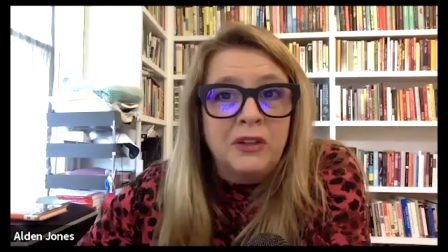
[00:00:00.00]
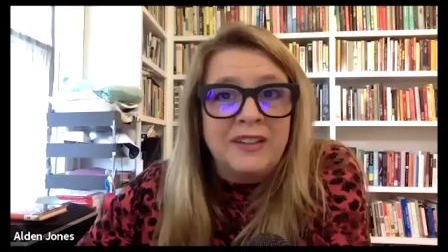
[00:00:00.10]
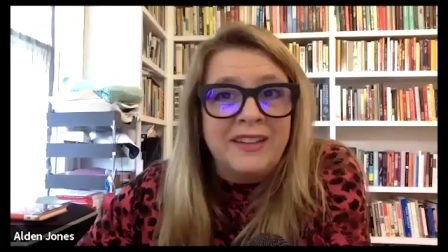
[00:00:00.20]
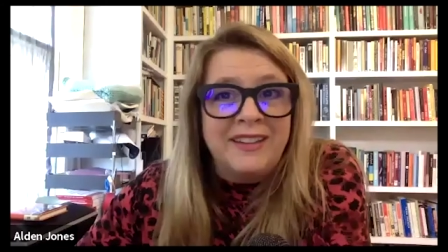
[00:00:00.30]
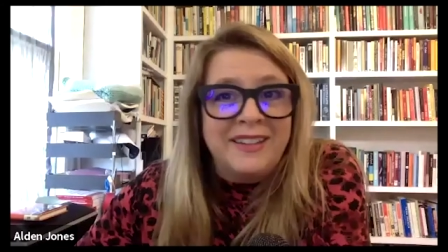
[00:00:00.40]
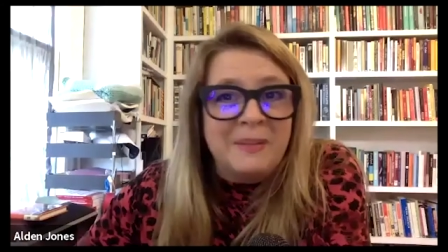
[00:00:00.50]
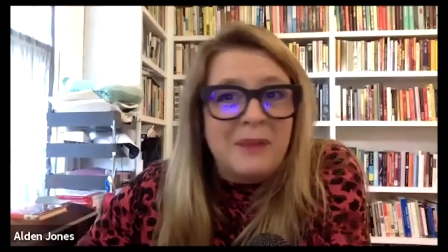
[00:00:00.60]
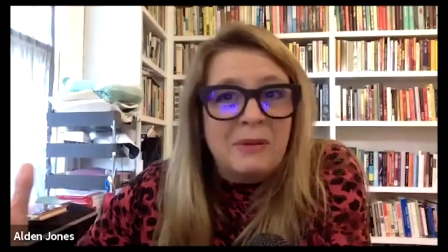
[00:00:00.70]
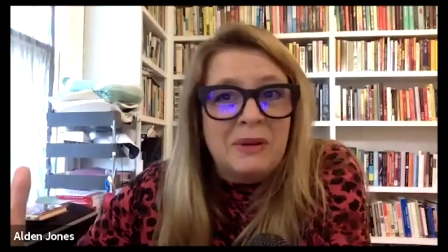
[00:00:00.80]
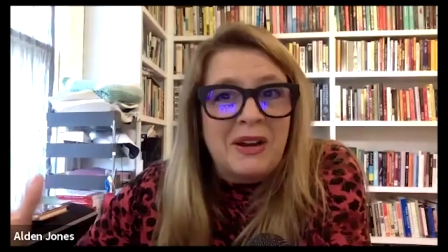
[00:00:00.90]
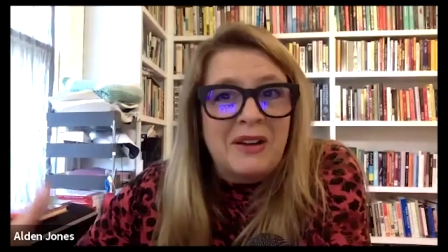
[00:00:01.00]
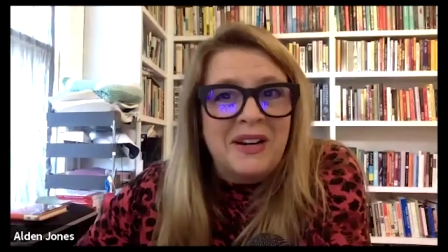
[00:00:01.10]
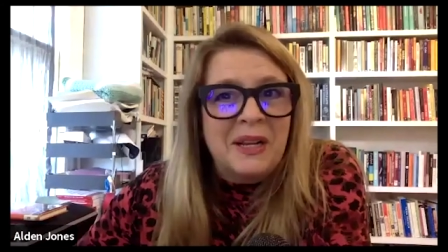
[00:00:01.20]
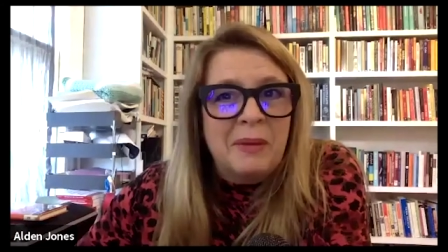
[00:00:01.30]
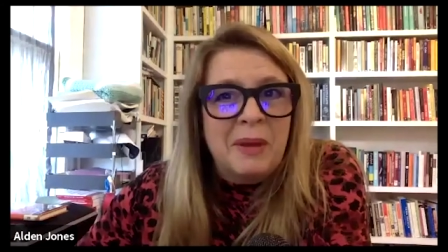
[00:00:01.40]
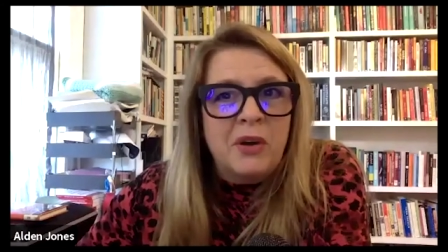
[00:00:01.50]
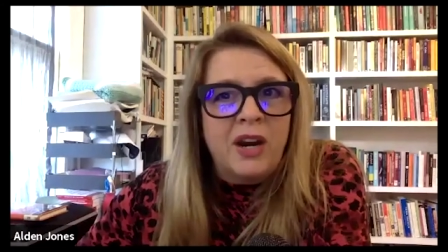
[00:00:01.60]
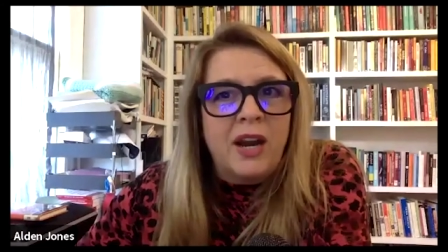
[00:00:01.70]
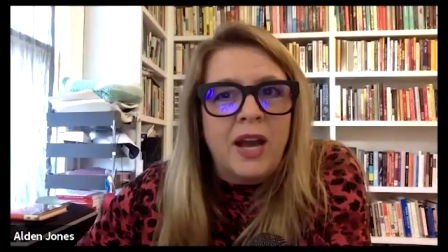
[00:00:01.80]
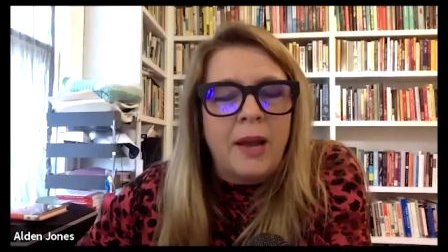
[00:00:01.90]
is it's a memoir about writing a
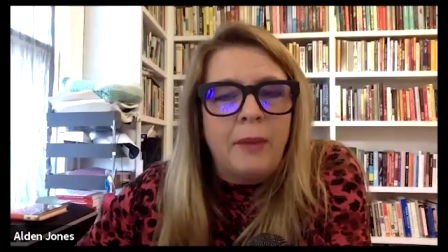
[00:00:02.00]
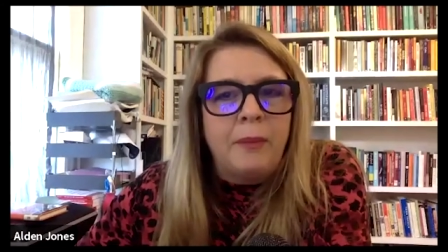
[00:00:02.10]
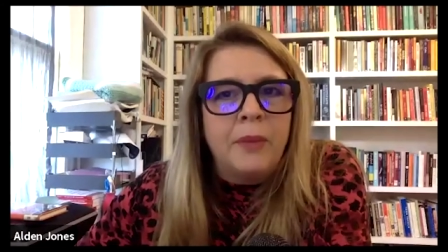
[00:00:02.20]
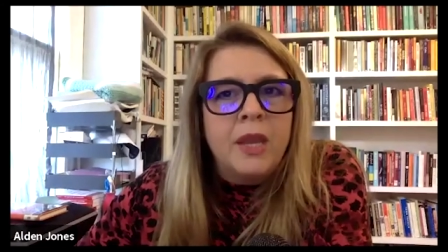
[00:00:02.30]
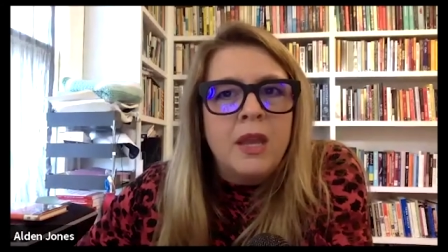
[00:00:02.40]
memoir um,